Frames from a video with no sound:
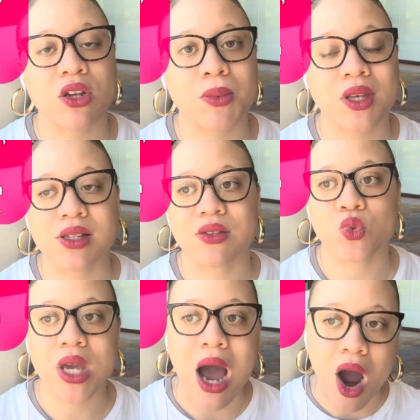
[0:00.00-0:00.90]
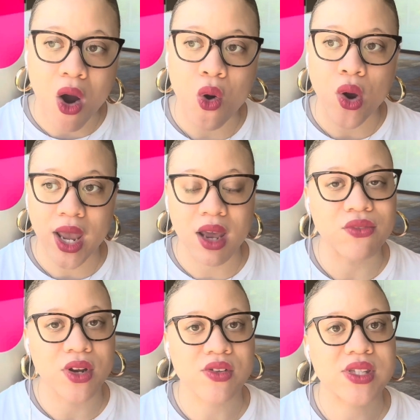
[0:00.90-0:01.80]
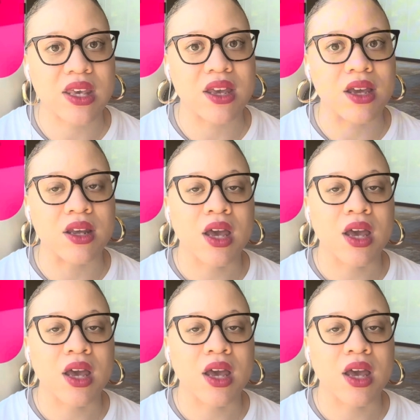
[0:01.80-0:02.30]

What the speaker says: because if we all had fair skin,